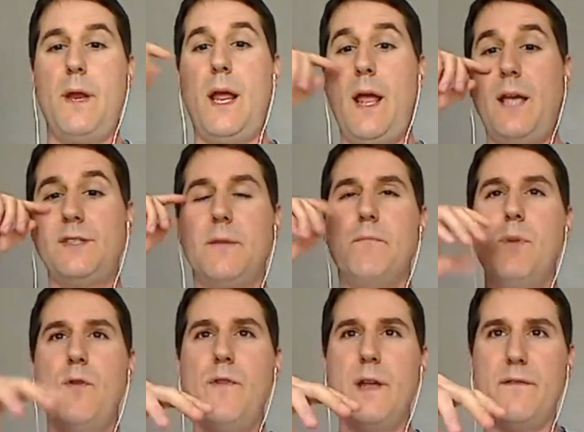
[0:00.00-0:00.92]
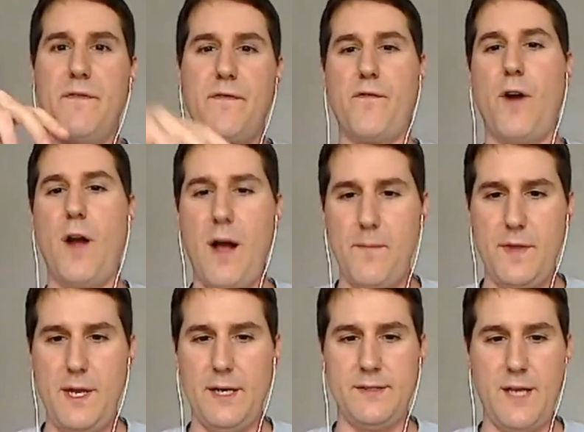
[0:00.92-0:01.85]
Is it moving from
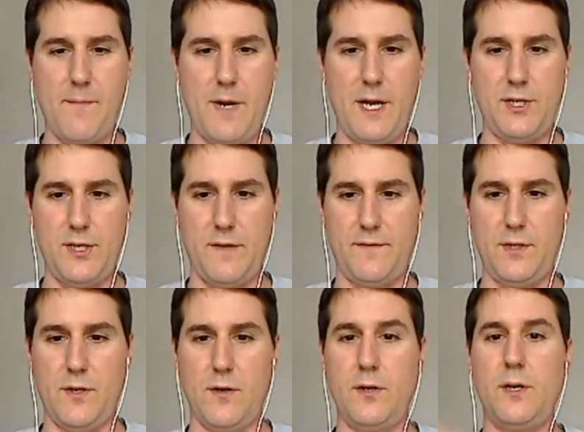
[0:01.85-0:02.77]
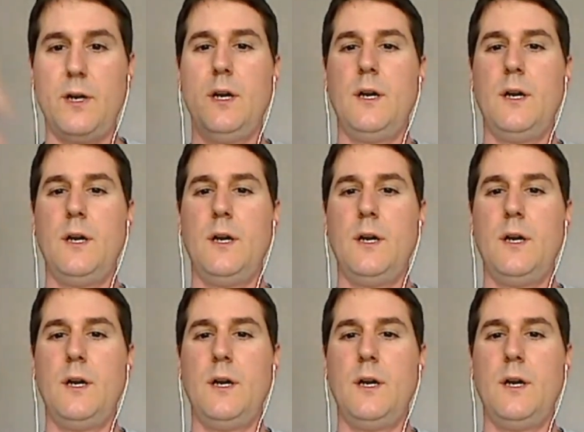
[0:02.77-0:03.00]
the examination of Turk